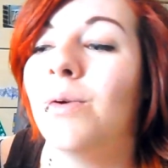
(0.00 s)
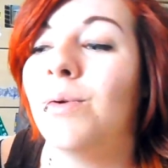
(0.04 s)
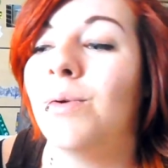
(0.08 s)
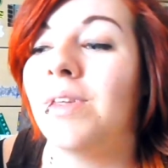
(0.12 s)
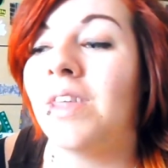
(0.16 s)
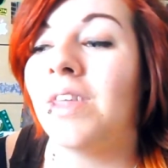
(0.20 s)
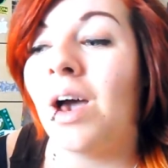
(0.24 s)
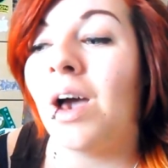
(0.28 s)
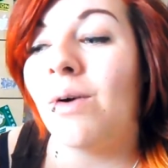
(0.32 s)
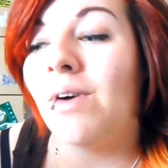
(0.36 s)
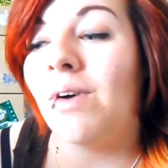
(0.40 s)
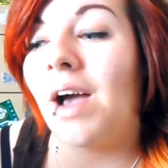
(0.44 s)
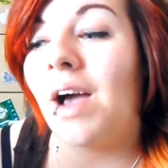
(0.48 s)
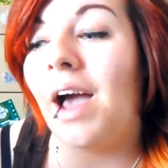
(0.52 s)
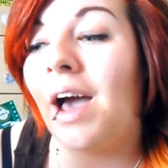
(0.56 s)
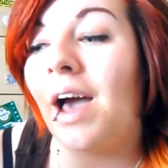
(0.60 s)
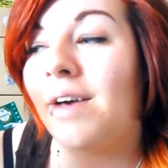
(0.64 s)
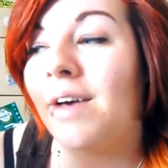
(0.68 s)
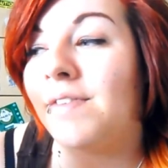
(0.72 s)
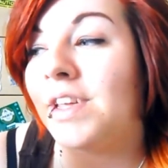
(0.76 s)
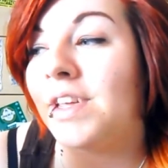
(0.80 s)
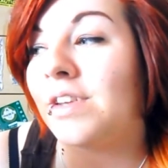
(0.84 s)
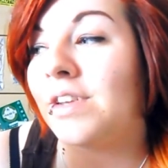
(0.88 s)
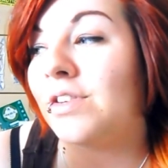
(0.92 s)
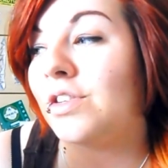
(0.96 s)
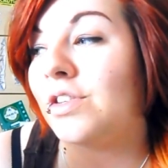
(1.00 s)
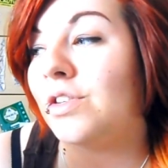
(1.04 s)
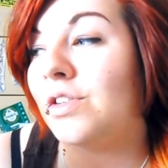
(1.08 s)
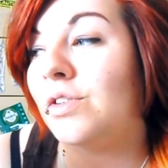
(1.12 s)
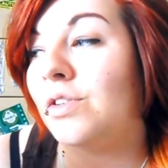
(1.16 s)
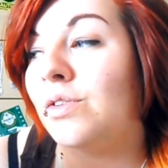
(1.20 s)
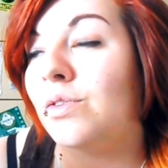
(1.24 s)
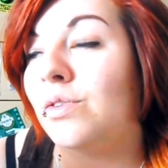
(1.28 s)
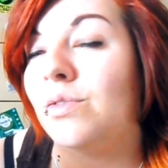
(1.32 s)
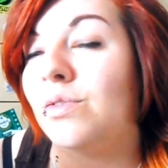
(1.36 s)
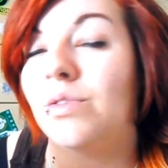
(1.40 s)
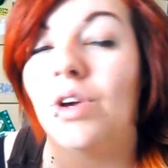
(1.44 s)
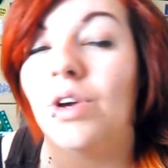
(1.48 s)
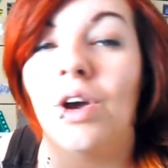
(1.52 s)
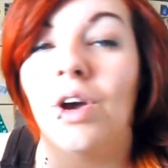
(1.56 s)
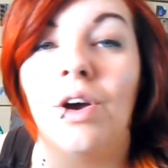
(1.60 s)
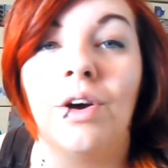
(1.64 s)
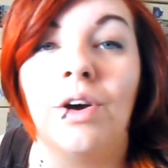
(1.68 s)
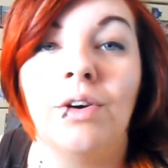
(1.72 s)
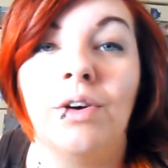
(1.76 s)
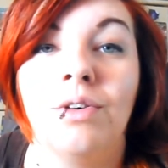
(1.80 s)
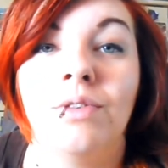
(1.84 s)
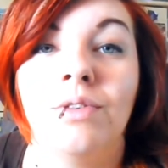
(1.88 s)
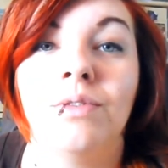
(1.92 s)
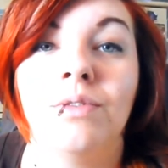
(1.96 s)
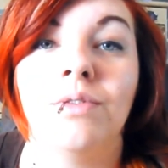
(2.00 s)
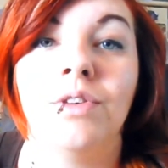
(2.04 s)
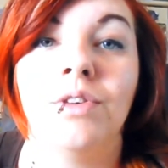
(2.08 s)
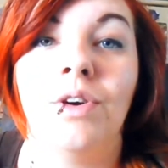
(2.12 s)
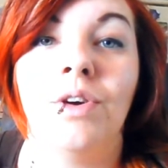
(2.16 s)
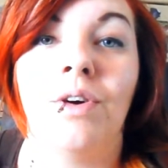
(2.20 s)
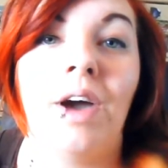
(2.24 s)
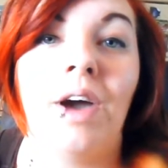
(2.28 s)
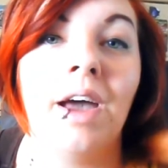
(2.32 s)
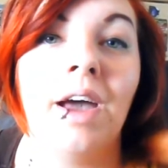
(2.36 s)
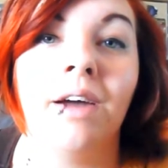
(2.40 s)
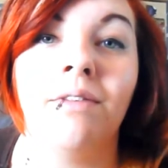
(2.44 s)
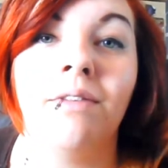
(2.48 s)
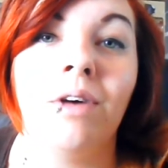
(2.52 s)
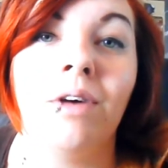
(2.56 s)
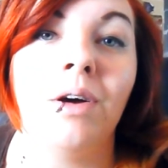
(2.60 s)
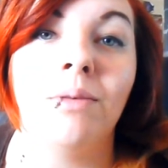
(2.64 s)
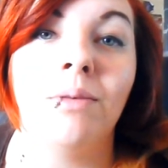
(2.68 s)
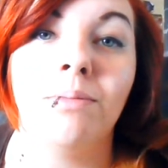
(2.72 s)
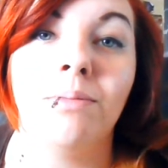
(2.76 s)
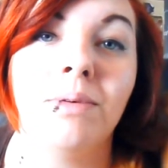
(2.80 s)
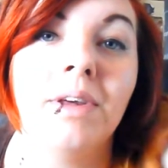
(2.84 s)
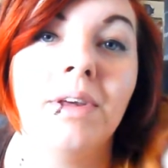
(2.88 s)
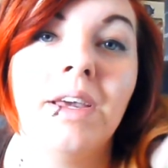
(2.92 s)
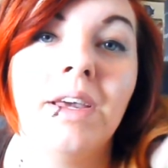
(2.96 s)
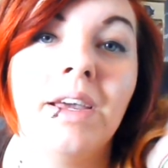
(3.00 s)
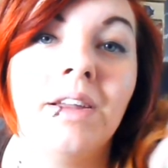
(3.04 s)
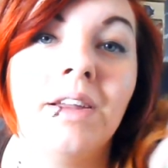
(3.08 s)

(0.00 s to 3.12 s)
without having to curl your hair up